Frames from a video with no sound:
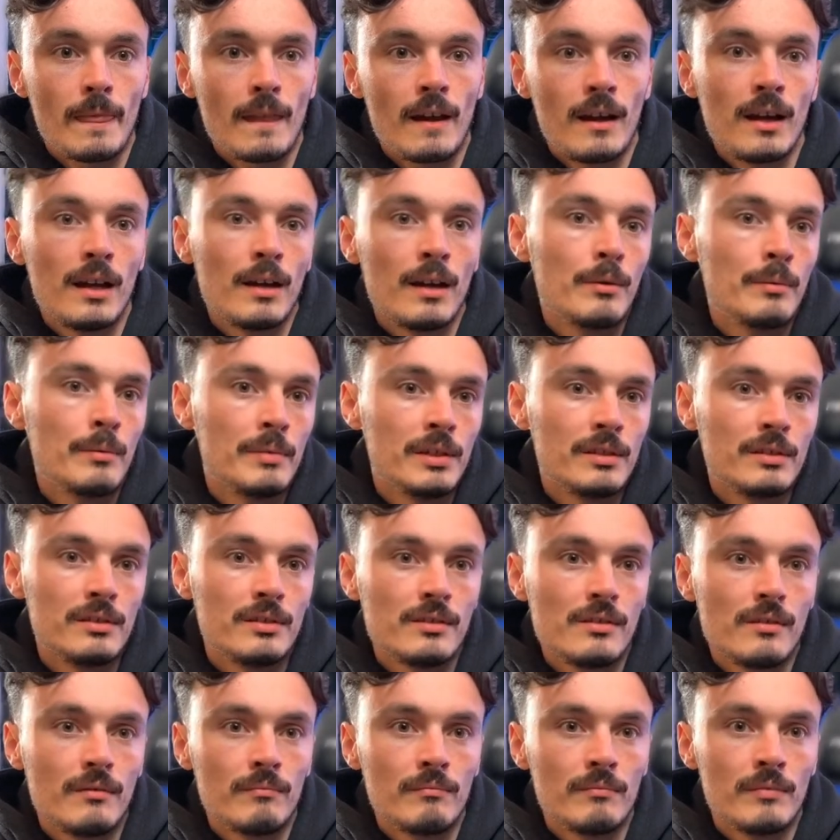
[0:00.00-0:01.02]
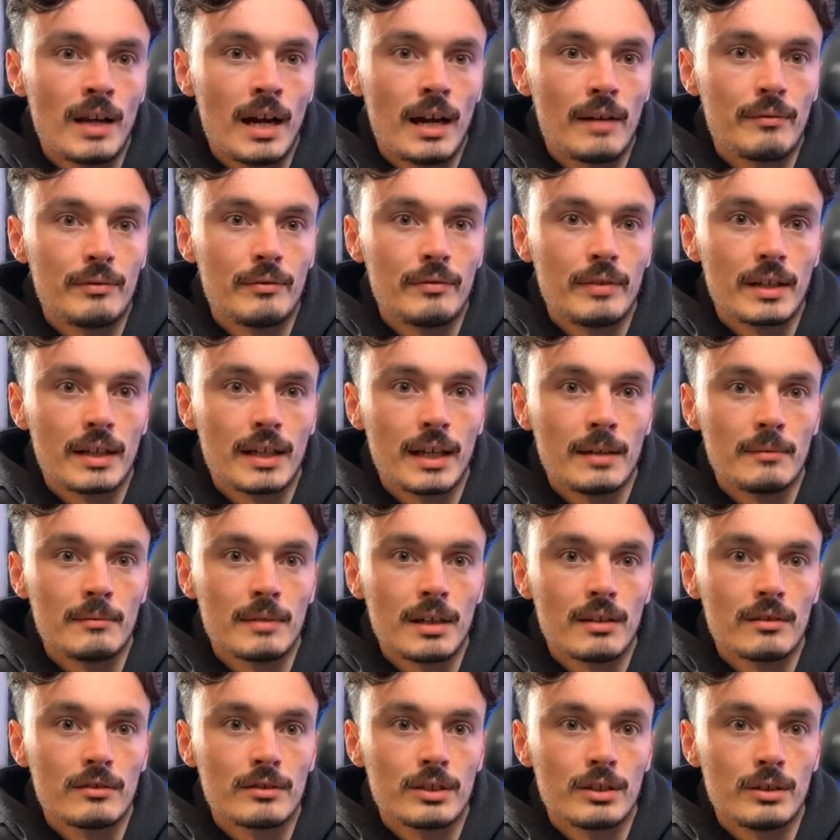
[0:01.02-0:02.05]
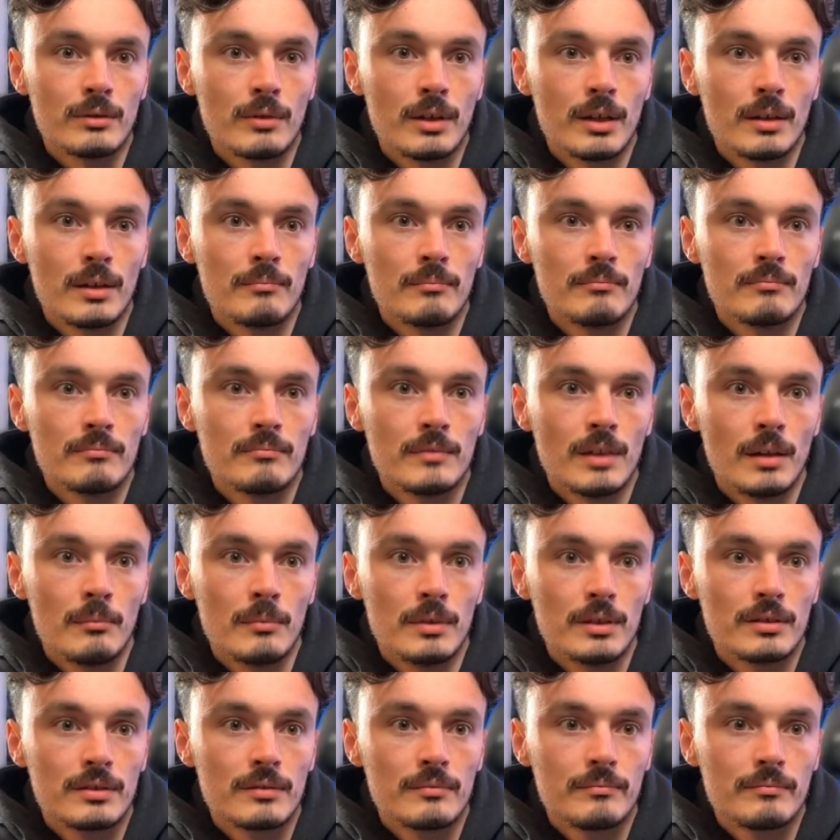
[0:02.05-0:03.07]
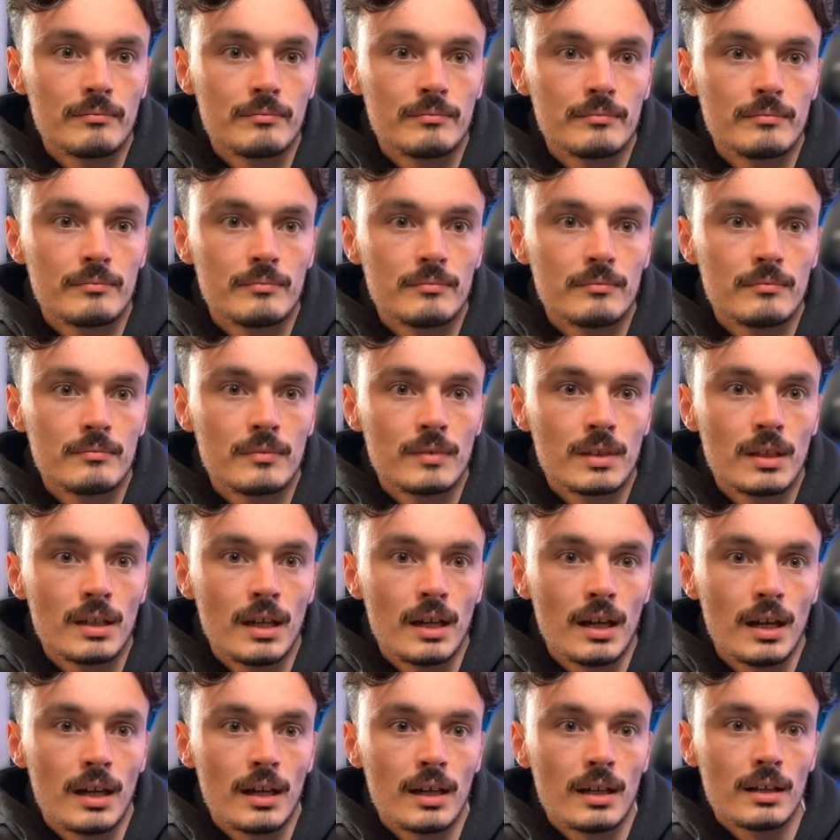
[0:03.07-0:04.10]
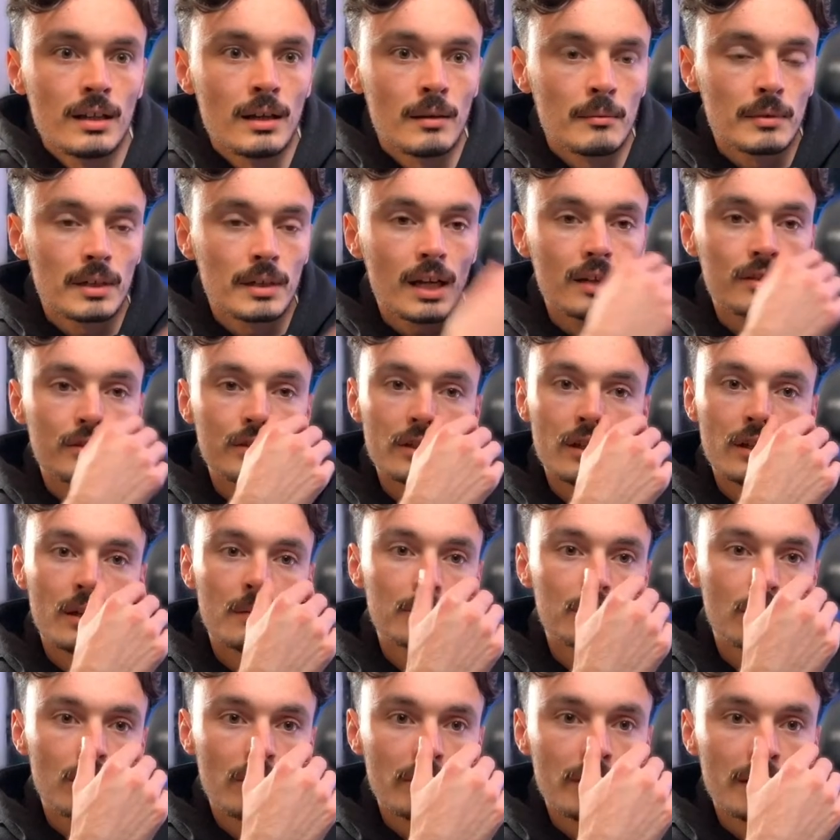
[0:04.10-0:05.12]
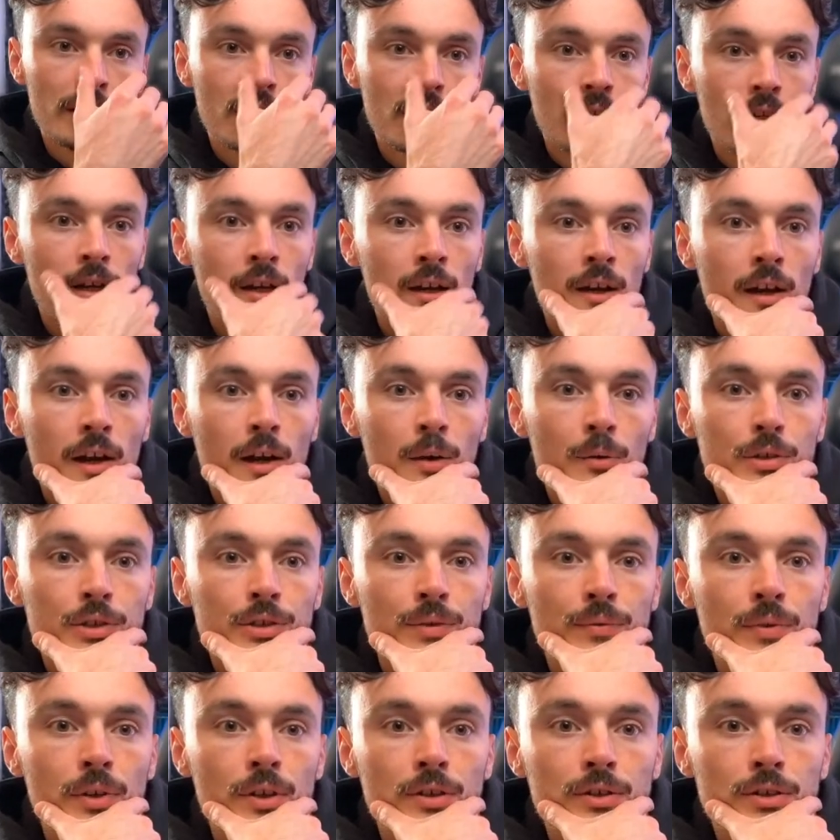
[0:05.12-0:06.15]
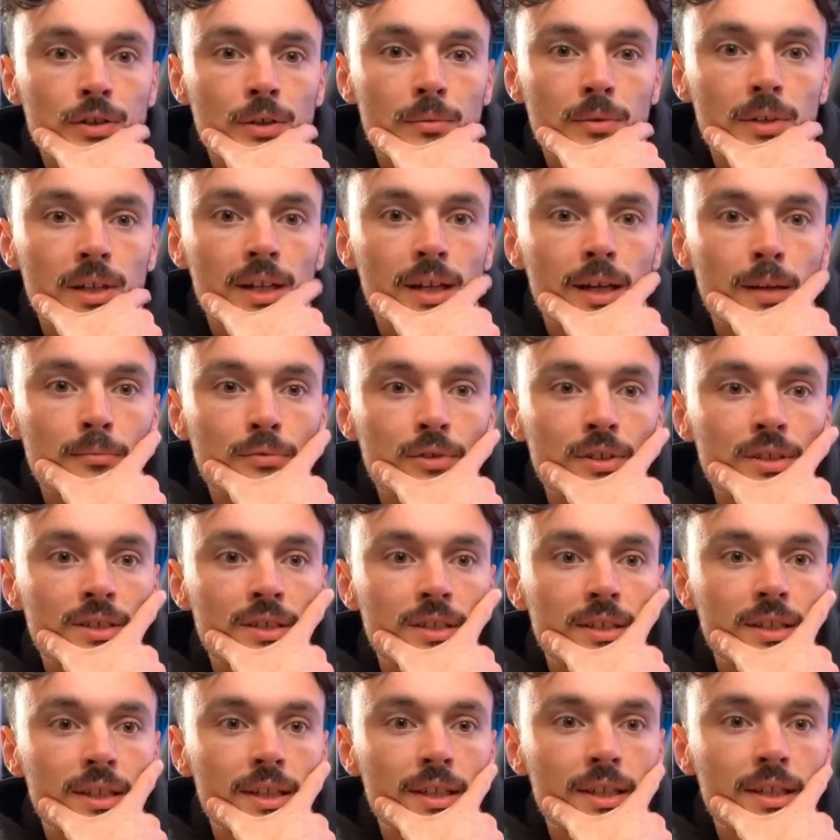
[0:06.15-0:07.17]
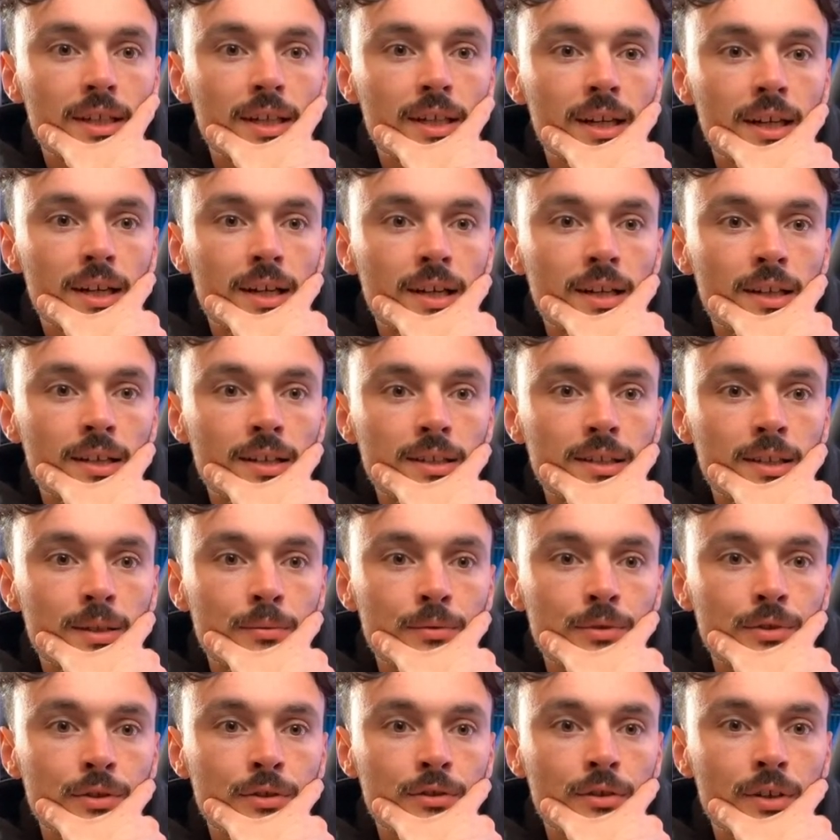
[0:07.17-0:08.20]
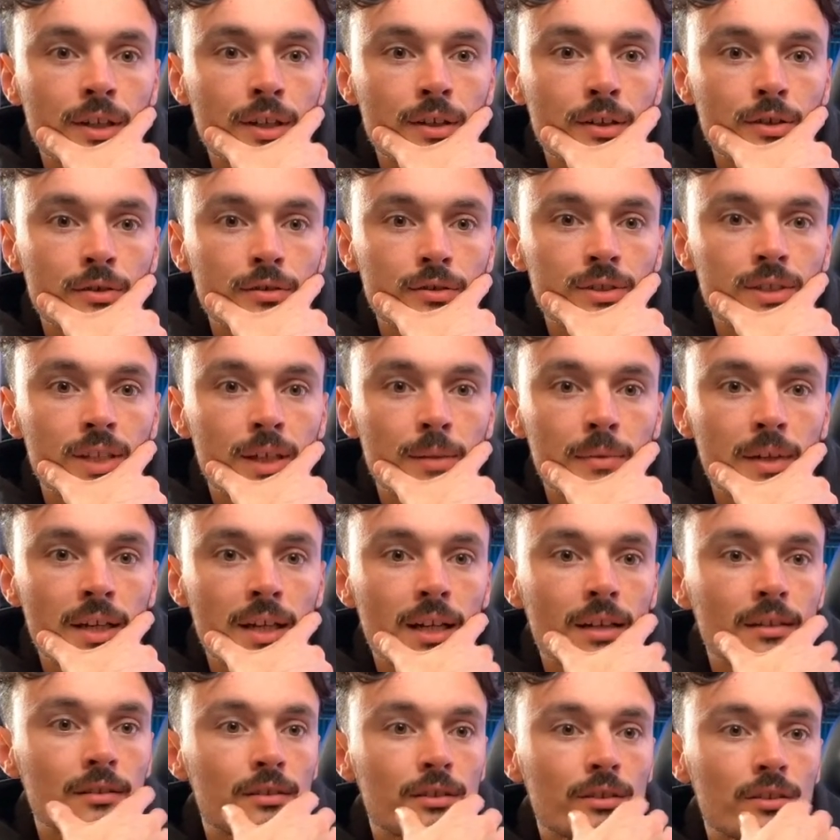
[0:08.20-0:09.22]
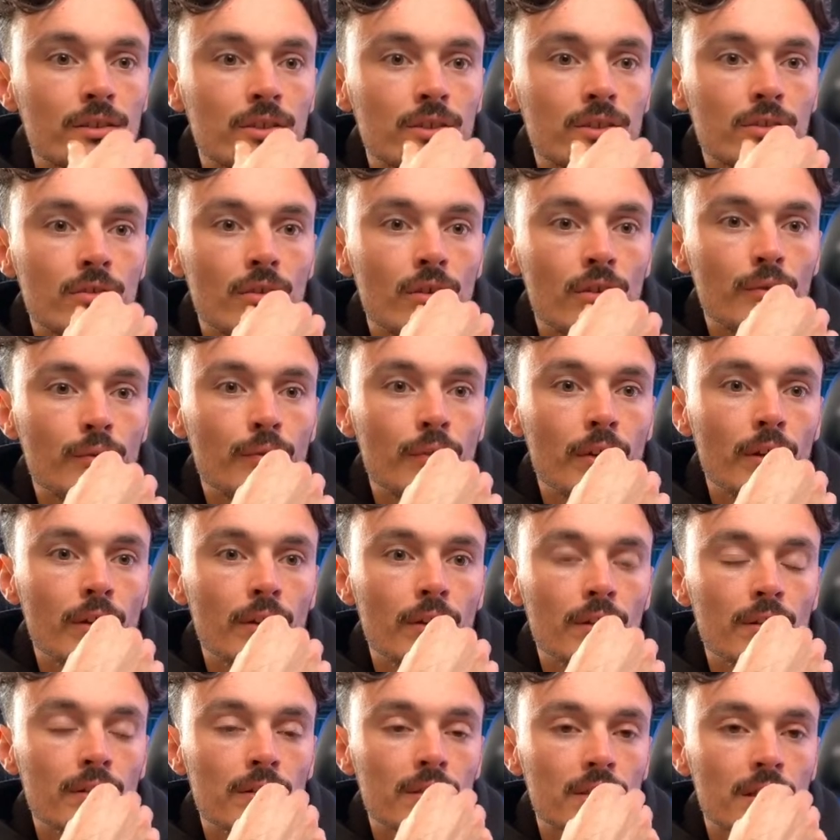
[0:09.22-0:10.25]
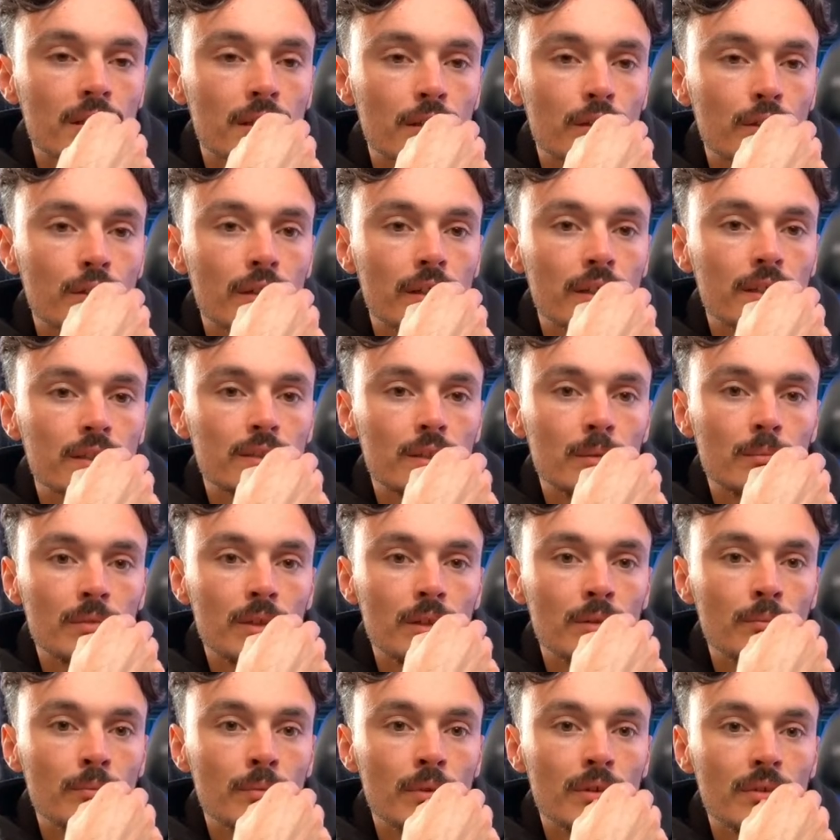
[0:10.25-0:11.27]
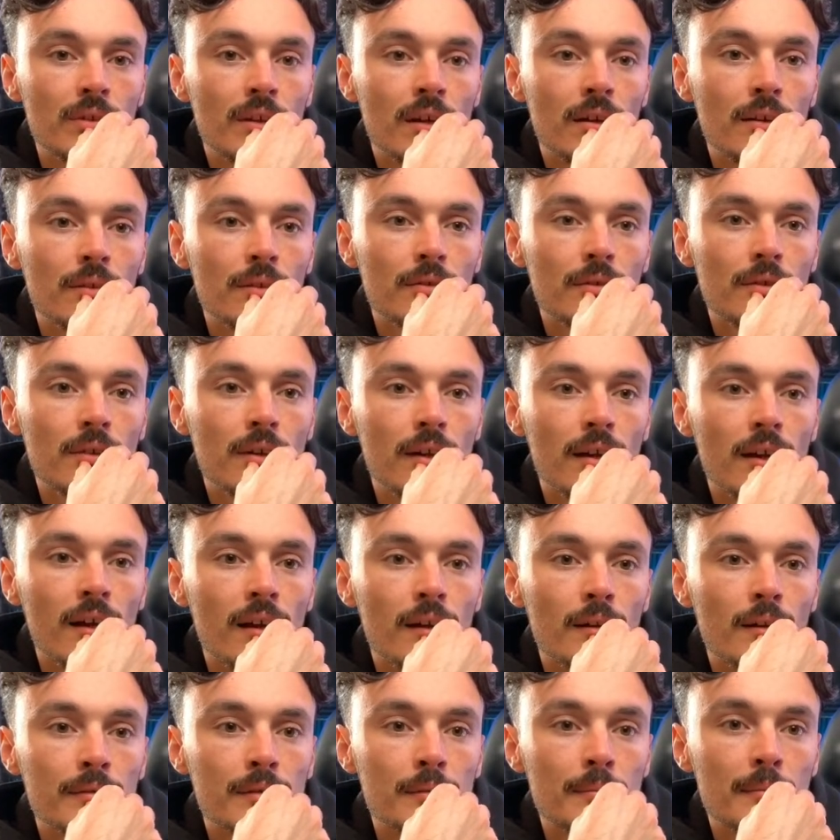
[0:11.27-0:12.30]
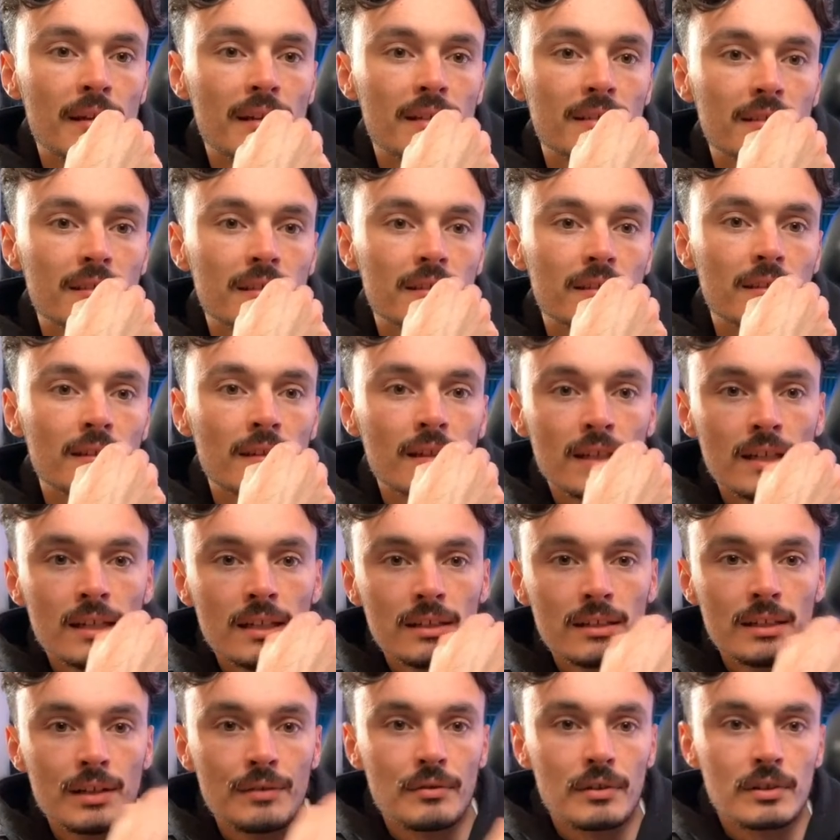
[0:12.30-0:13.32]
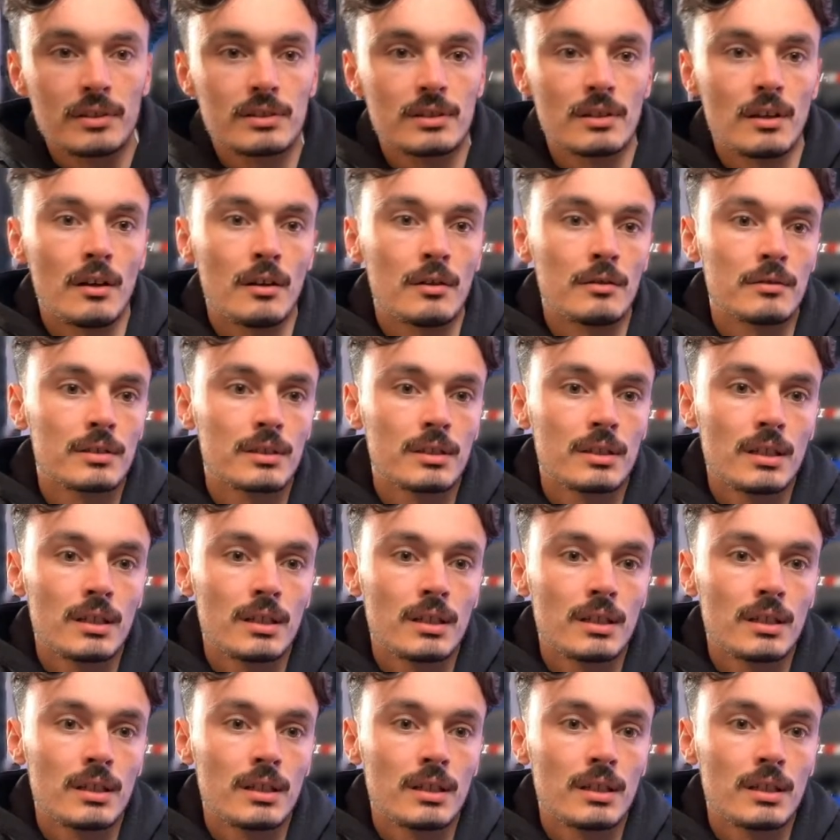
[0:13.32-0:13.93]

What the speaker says: it would be naff if it came down to numbers. I'm catching up. Sorry. I watched a Photoshop collab recently, and it was a great concept. They had to stock photos and create something with that. It was amazing, different styles.